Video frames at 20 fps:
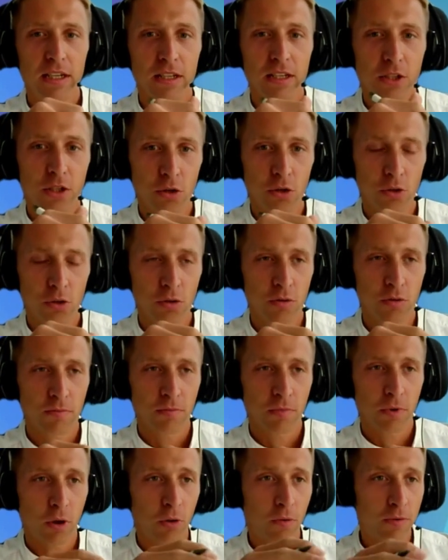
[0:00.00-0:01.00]
So
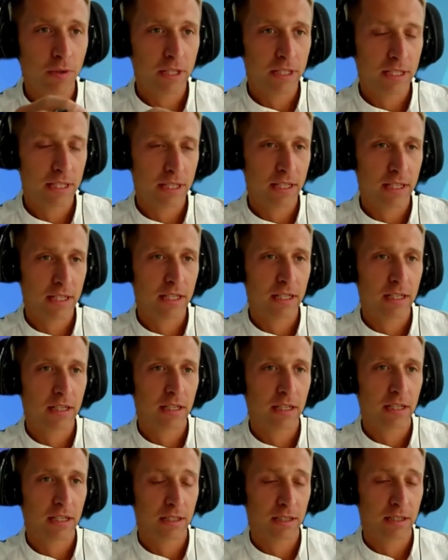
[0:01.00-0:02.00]
obviously
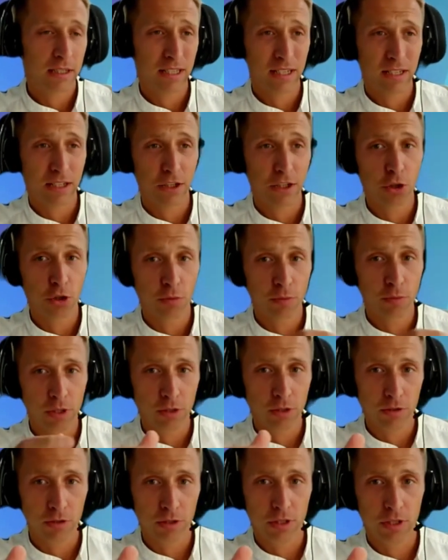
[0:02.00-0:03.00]
there are
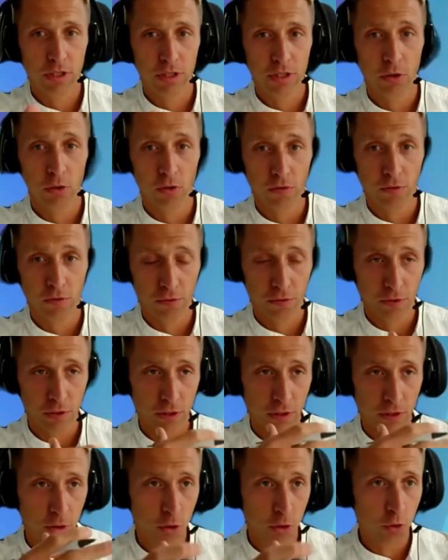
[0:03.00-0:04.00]
numerous of
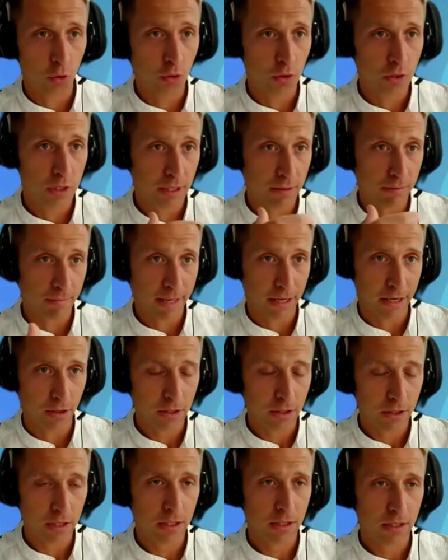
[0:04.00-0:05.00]
tools and
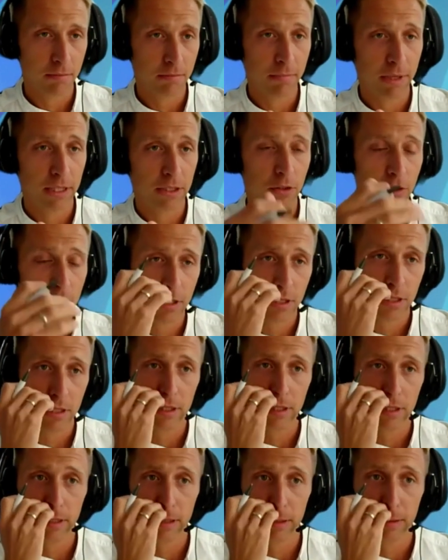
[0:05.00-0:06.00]
methods
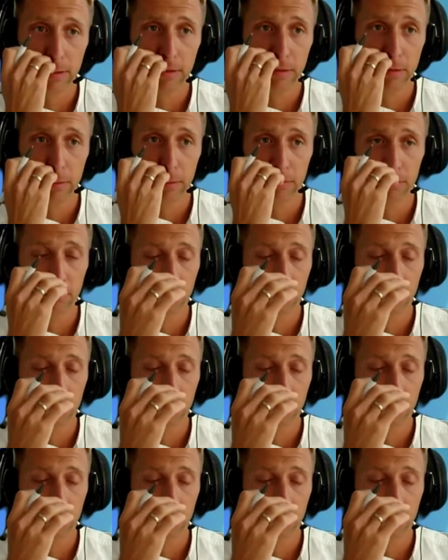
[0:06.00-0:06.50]
on